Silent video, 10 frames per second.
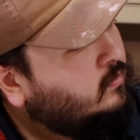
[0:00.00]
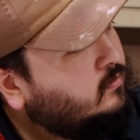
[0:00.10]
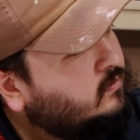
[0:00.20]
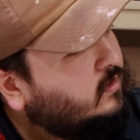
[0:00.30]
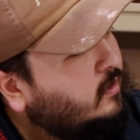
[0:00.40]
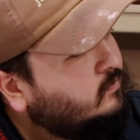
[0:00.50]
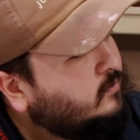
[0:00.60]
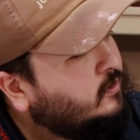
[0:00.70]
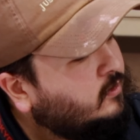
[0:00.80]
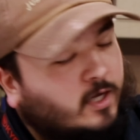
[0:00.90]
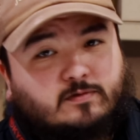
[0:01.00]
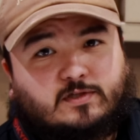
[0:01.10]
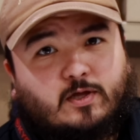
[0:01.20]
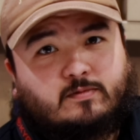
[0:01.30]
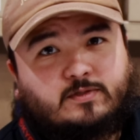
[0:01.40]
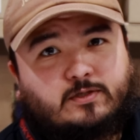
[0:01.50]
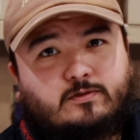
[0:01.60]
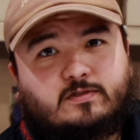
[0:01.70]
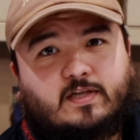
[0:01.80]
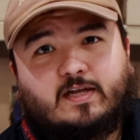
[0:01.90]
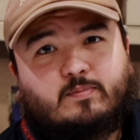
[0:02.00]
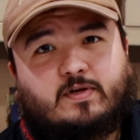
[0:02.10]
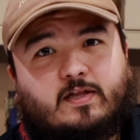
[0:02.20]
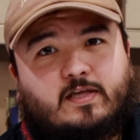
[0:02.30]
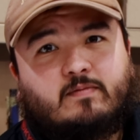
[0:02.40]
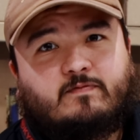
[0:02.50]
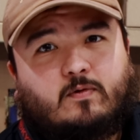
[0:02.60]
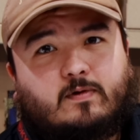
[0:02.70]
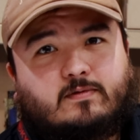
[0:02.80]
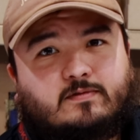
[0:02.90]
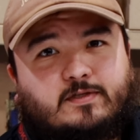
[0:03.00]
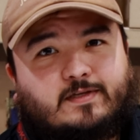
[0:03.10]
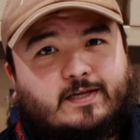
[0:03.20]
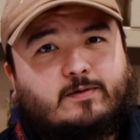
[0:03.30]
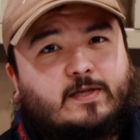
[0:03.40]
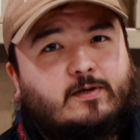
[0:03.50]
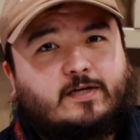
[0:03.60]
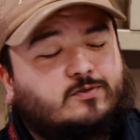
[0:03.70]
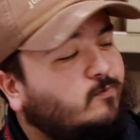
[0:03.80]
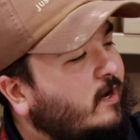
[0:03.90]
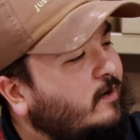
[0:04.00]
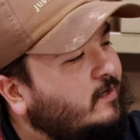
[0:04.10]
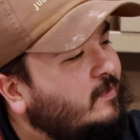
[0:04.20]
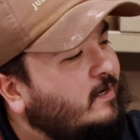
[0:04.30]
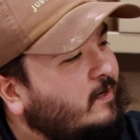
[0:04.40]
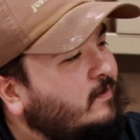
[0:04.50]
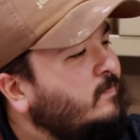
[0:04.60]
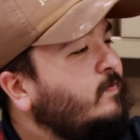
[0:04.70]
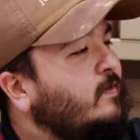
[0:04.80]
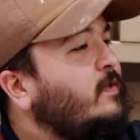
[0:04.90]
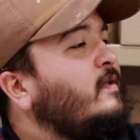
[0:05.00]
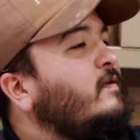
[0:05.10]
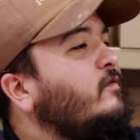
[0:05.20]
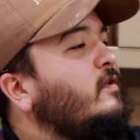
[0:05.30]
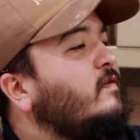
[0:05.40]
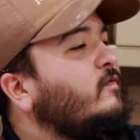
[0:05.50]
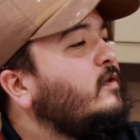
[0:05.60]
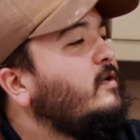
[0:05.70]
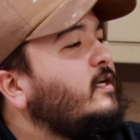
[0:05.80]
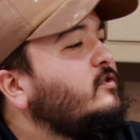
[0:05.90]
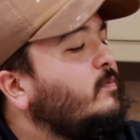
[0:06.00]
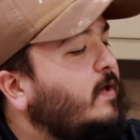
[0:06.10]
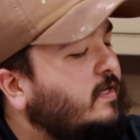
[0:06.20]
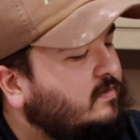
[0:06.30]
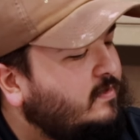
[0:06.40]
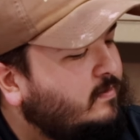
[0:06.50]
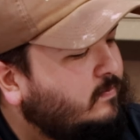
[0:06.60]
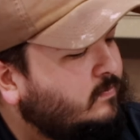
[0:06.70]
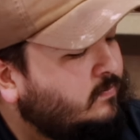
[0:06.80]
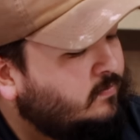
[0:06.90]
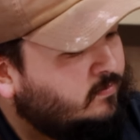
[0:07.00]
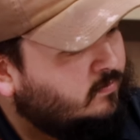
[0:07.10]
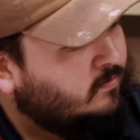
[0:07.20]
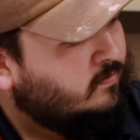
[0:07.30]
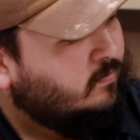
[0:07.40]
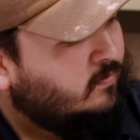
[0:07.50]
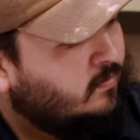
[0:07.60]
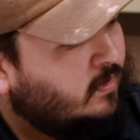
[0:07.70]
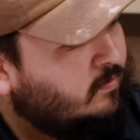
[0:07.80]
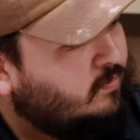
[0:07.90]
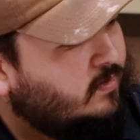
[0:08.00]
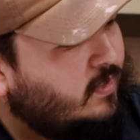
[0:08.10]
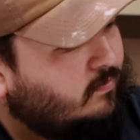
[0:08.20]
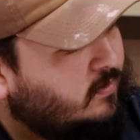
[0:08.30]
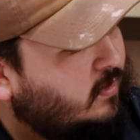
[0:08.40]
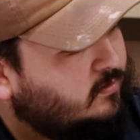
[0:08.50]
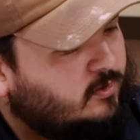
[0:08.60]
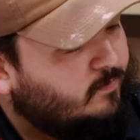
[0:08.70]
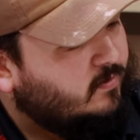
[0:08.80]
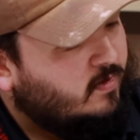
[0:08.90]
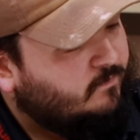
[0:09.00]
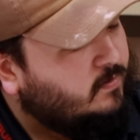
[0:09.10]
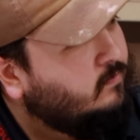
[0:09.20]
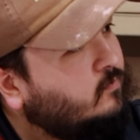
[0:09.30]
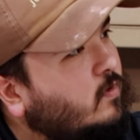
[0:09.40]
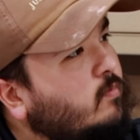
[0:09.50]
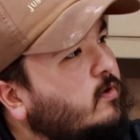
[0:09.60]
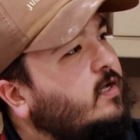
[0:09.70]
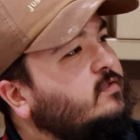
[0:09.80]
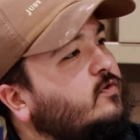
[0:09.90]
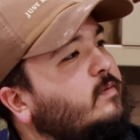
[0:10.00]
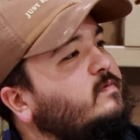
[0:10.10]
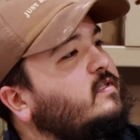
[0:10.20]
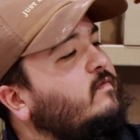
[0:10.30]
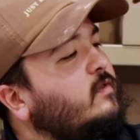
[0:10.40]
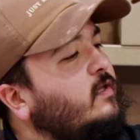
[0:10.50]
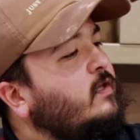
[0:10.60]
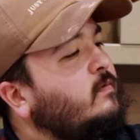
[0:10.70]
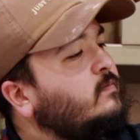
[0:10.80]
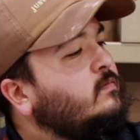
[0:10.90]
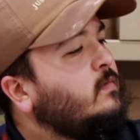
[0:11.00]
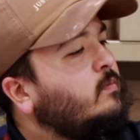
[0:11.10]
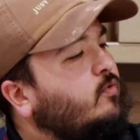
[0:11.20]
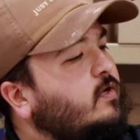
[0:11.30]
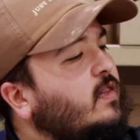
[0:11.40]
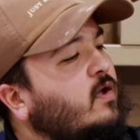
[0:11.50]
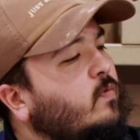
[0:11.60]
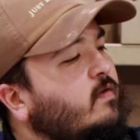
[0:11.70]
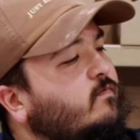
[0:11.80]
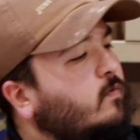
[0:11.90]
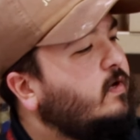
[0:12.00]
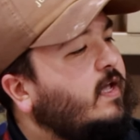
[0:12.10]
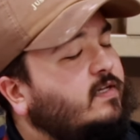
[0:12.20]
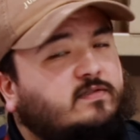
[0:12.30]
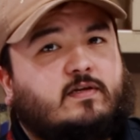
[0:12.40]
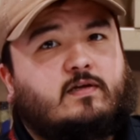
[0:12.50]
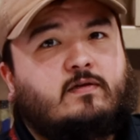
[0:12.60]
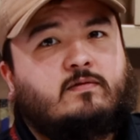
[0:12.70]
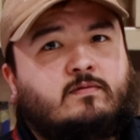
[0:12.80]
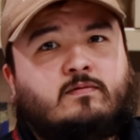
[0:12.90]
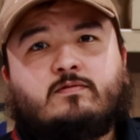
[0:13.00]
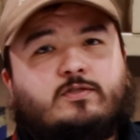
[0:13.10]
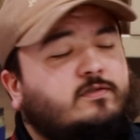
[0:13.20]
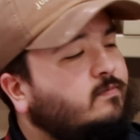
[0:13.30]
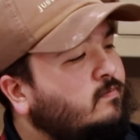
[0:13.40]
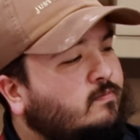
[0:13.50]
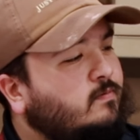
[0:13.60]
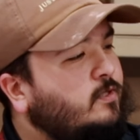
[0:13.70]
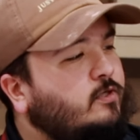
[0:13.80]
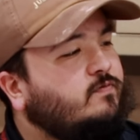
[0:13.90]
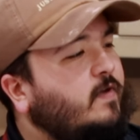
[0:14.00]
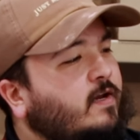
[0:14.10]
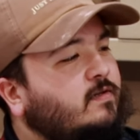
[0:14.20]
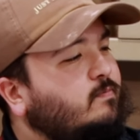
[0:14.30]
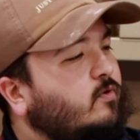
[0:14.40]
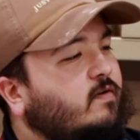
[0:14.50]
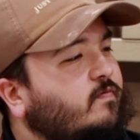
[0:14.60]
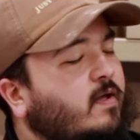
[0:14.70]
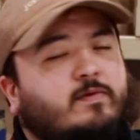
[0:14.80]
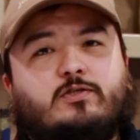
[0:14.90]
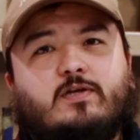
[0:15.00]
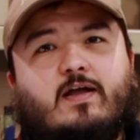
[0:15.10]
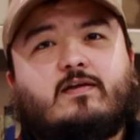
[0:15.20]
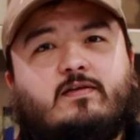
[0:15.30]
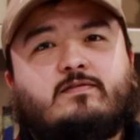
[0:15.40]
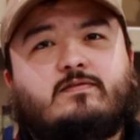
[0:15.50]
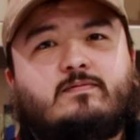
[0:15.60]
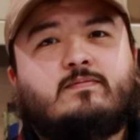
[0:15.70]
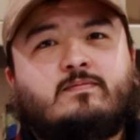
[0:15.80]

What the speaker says: So you can ghost load them too, just like a Benelli M4, so you can get a little extra round in there if you're looking for a little extra capacity. But yeah, super comfy, rubberized grips and everything. Pretty lightweight 4-gas gun. Just huge fan of the Beretta family of shotguns.